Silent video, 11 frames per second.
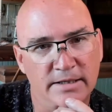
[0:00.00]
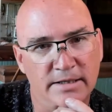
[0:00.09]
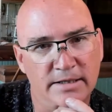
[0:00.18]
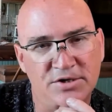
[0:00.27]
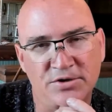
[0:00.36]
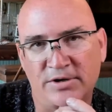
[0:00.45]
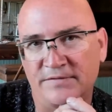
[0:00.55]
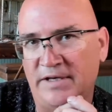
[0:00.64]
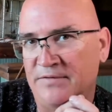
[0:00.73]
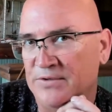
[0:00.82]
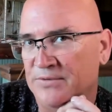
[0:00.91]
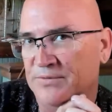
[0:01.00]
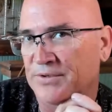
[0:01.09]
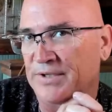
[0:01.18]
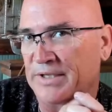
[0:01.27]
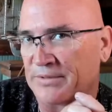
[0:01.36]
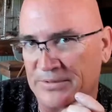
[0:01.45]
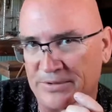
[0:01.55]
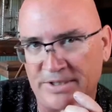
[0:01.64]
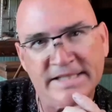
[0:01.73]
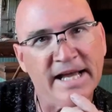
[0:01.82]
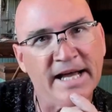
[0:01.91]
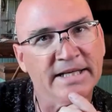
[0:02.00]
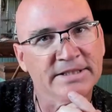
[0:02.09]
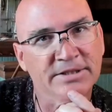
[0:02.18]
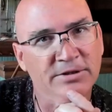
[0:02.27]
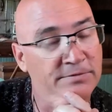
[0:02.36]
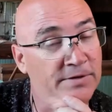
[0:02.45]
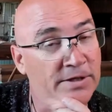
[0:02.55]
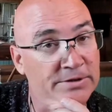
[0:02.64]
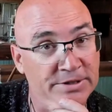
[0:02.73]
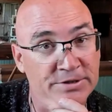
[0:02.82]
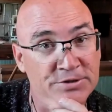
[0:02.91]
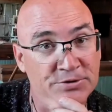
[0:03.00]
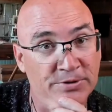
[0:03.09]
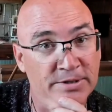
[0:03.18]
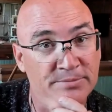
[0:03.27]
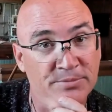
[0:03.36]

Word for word: you know, I've never really looked at it or felt into it,